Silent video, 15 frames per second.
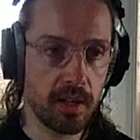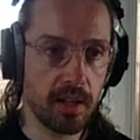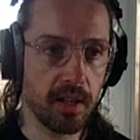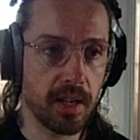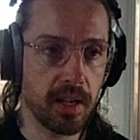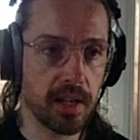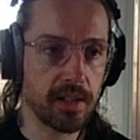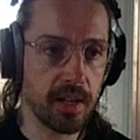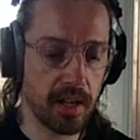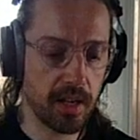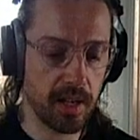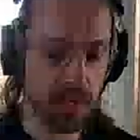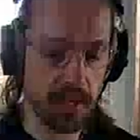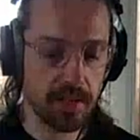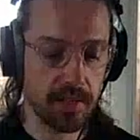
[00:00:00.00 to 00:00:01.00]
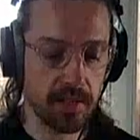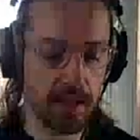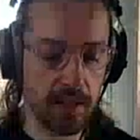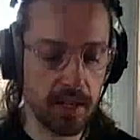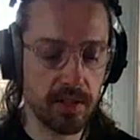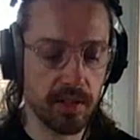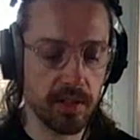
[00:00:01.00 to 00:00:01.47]
let's say it's
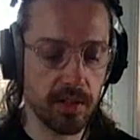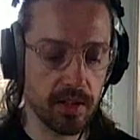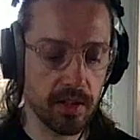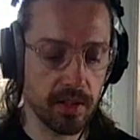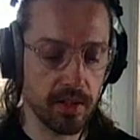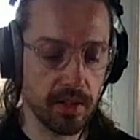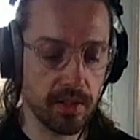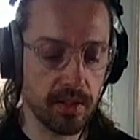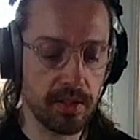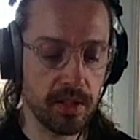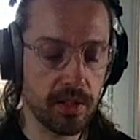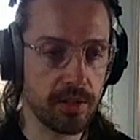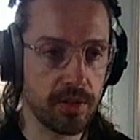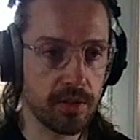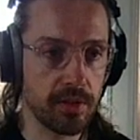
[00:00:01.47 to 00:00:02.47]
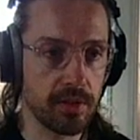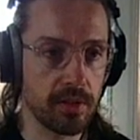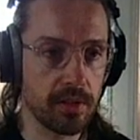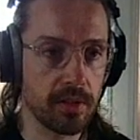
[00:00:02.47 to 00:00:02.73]
interstitial